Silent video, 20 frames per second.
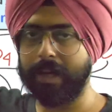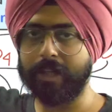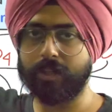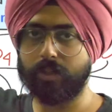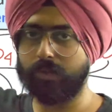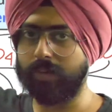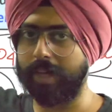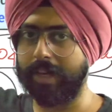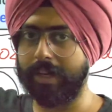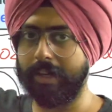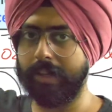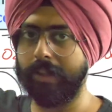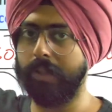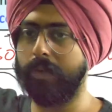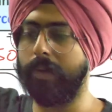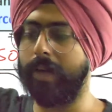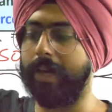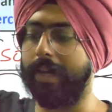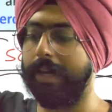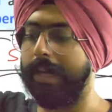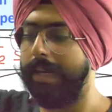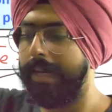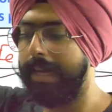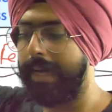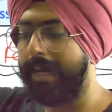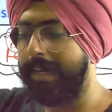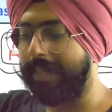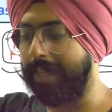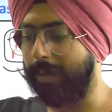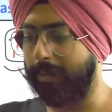of iron in the wire
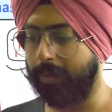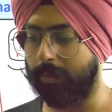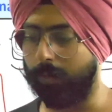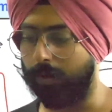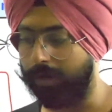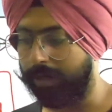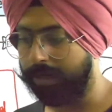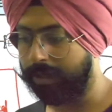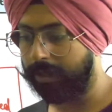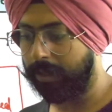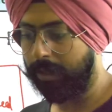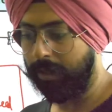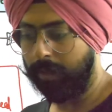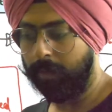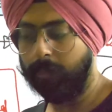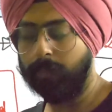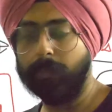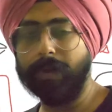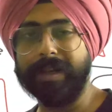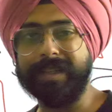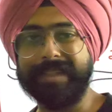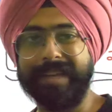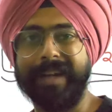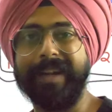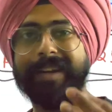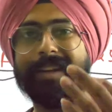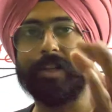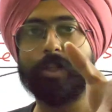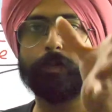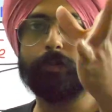and tell me what is the
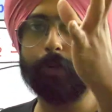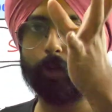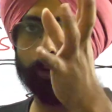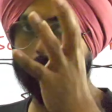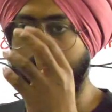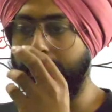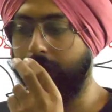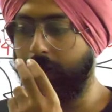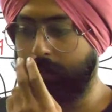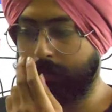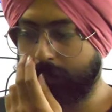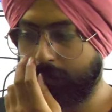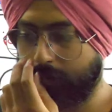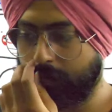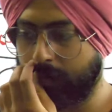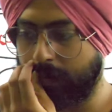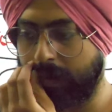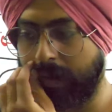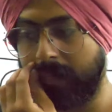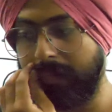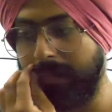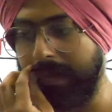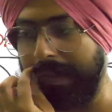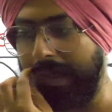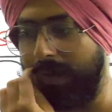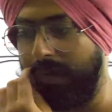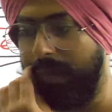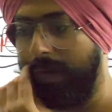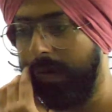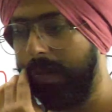percentage purity.
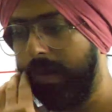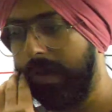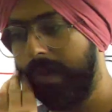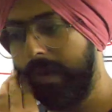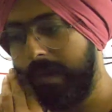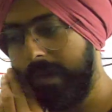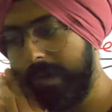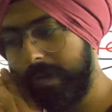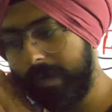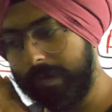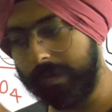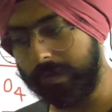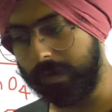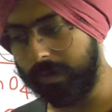Batao. You